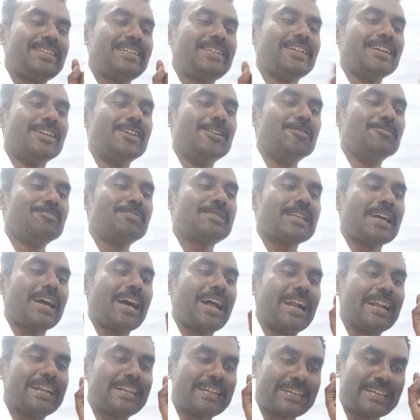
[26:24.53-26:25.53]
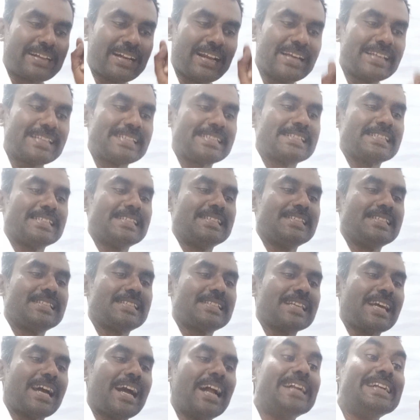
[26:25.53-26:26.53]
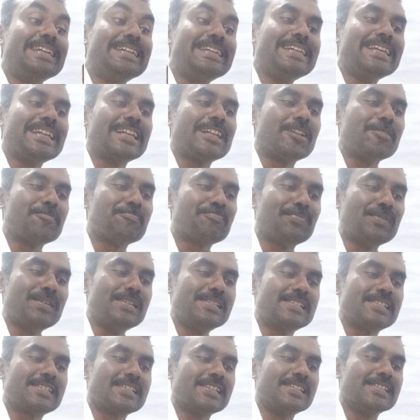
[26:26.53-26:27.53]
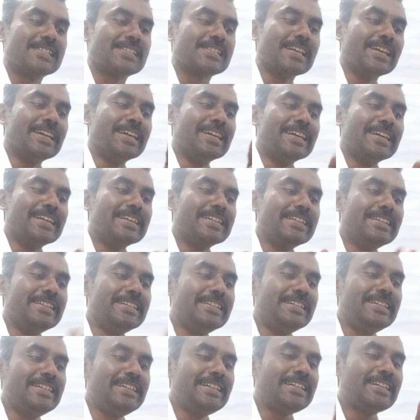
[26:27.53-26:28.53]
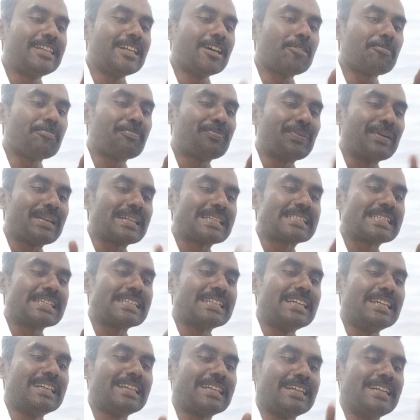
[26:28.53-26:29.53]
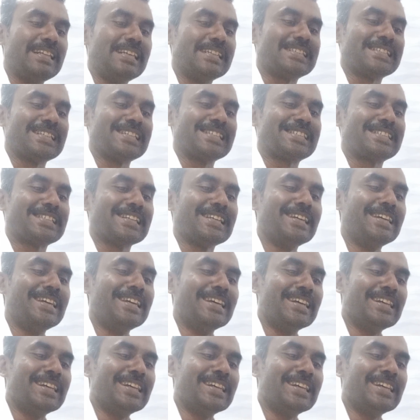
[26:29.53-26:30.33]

terms attractions and repulsions in interpersonal relations.